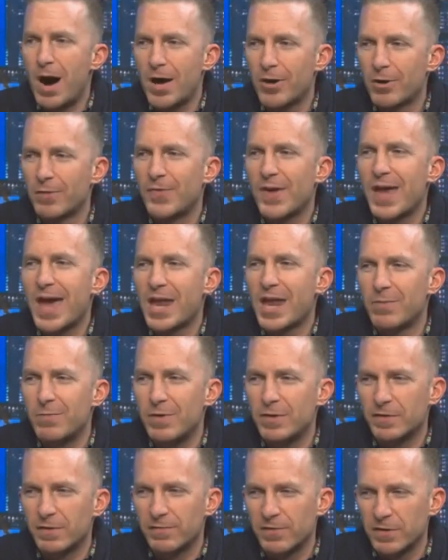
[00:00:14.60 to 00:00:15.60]
honored the
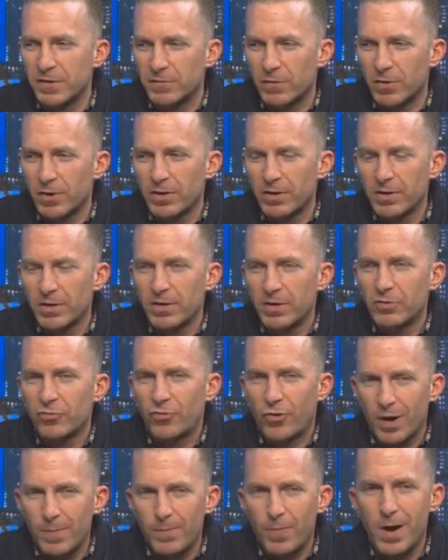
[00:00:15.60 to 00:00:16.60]
enemies of Israel.
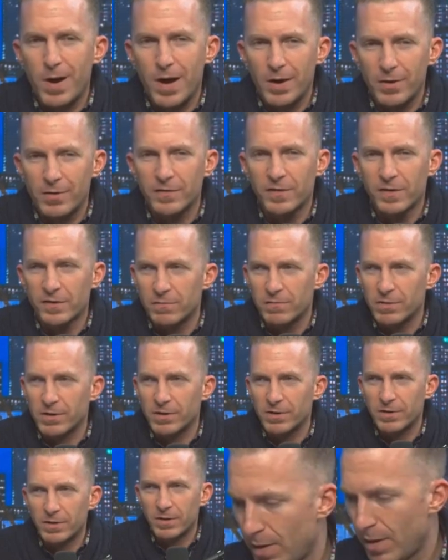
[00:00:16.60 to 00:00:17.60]
Trump honors
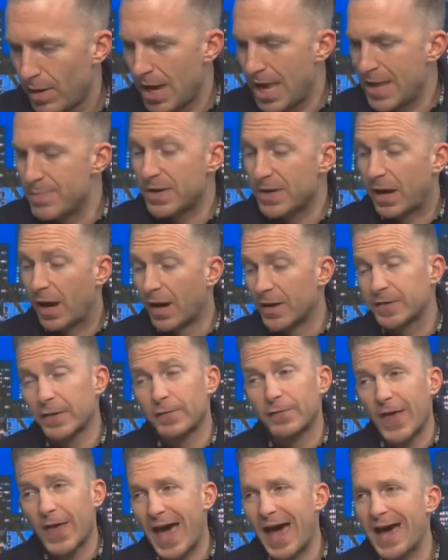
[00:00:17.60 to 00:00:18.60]
Israel. And
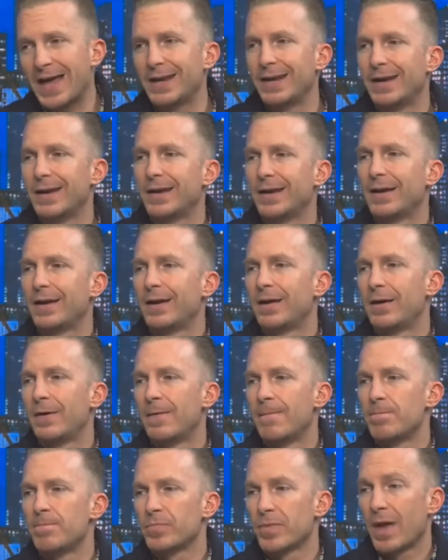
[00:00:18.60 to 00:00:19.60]
because of that,
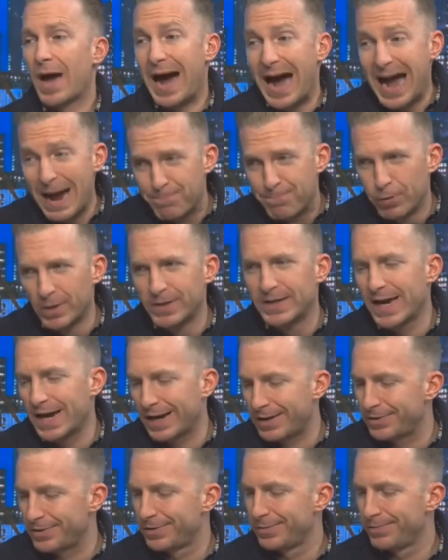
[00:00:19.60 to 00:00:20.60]
I
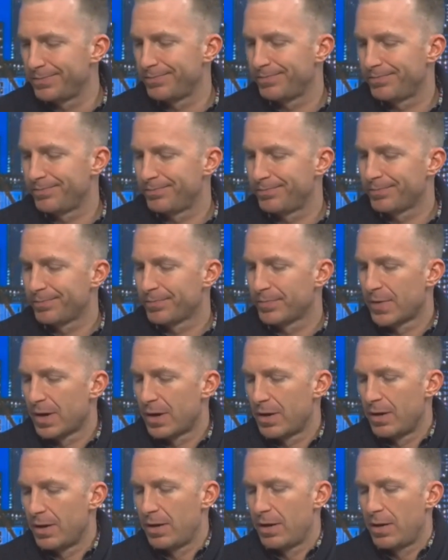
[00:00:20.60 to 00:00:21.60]
predict
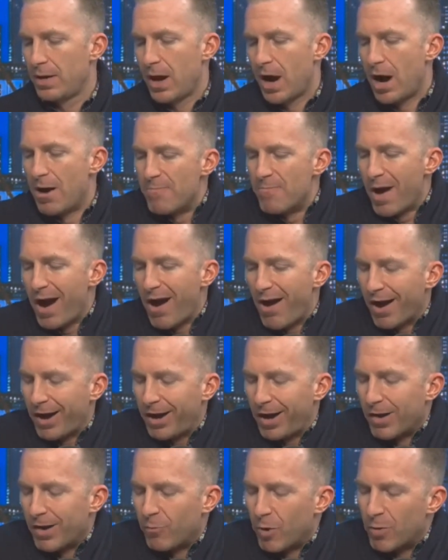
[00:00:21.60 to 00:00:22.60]

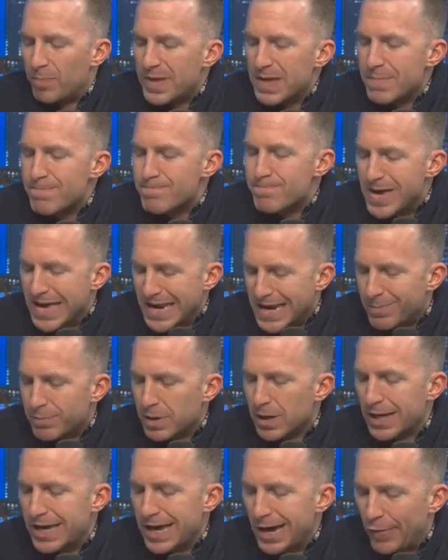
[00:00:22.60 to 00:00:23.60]
America will be
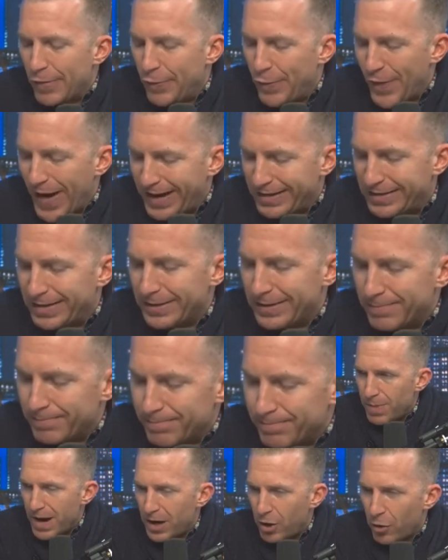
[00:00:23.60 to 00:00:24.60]
minimally affected
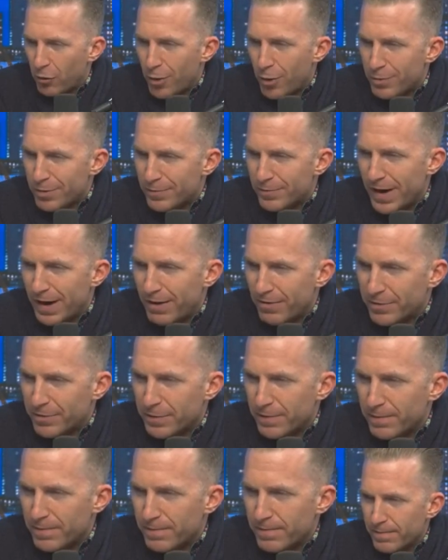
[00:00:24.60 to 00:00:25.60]
by coronavirus.